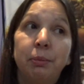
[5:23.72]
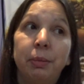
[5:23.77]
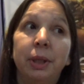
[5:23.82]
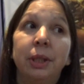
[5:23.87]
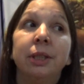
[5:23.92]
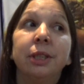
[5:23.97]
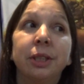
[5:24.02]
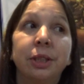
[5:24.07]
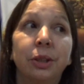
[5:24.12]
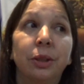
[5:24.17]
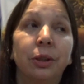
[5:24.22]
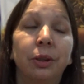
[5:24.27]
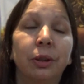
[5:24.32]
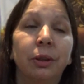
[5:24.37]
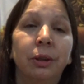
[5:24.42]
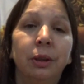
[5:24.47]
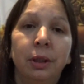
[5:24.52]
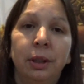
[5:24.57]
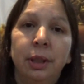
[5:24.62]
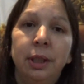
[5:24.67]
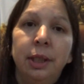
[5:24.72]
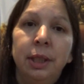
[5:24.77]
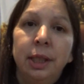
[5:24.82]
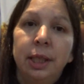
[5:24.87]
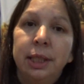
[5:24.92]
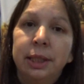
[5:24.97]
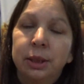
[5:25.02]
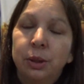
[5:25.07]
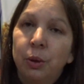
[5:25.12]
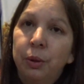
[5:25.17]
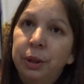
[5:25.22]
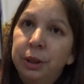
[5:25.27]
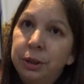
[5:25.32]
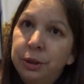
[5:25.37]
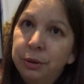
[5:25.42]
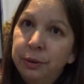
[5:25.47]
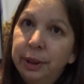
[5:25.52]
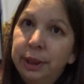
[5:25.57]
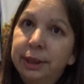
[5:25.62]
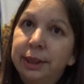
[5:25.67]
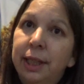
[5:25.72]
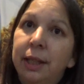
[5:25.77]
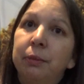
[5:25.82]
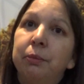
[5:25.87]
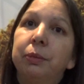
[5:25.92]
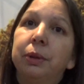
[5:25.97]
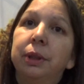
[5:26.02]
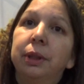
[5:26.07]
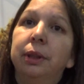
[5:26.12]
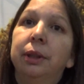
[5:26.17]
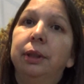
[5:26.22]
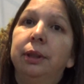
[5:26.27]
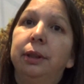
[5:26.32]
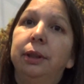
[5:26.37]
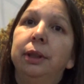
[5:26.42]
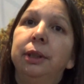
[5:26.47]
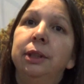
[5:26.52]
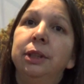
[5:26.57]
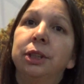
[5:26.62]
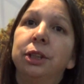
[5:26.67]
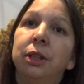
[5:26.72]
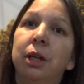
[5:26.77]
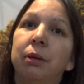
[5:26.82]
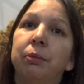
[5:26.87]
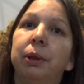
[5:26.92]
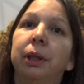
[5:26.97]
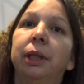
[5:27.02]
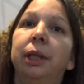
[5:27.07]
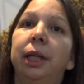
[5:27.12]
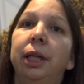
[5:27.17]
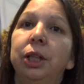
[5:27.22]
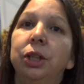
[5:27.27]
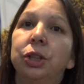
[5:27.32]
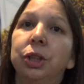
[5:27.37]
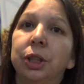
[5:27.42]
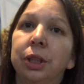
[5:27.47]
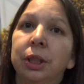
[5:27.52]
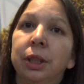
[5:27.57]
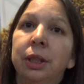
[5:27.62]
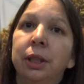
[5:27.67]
minister is going to exempt the Anishinabek Nation,